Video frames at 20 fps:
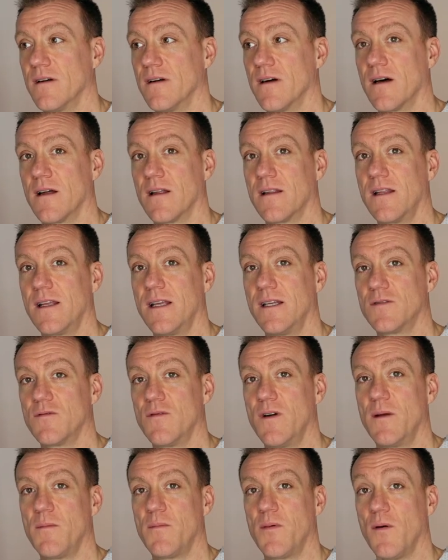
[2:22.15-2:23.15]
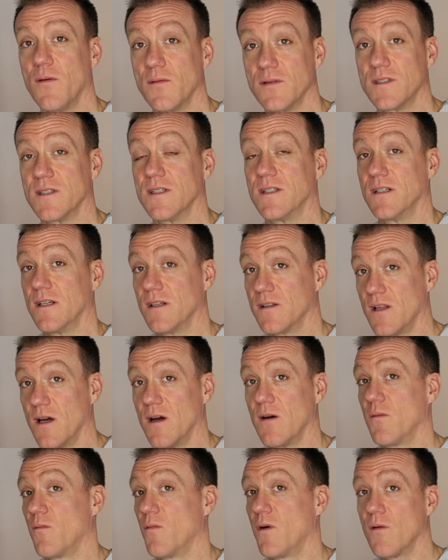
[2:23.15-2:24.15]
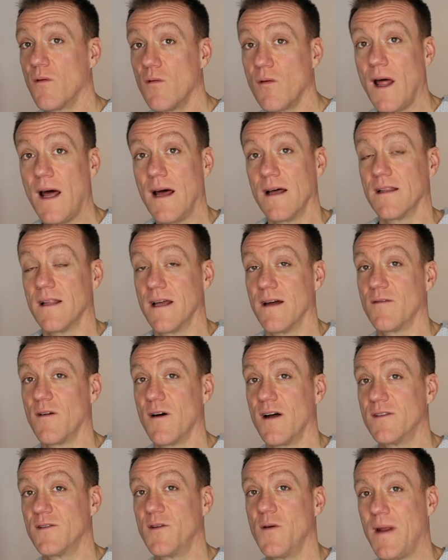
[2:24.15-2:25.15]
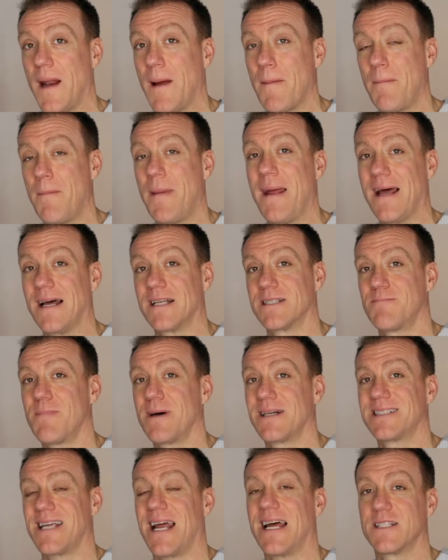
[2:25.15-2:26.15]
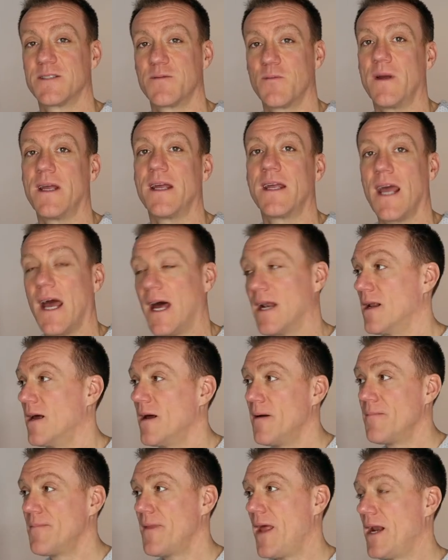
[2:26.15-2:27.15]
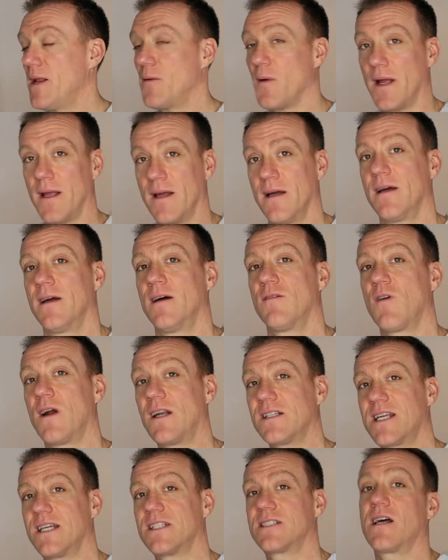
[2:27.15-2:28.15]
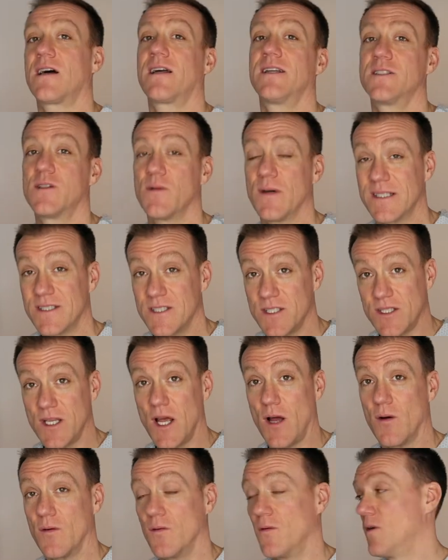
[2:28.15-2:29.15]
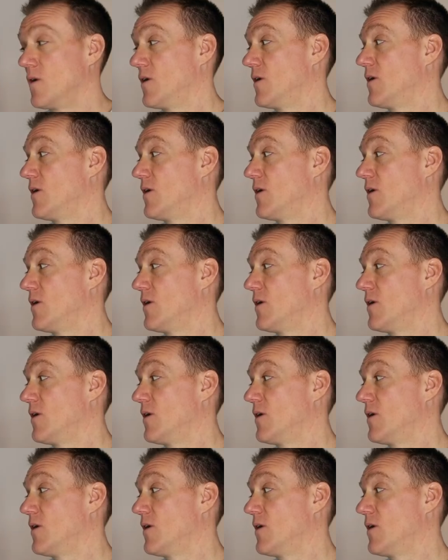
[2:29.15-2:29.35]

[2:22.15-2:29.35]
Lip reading: And I think it's really important that we're all out there, right, doing our bit as much as we can. Anyway, right, let's get stuck into it. So,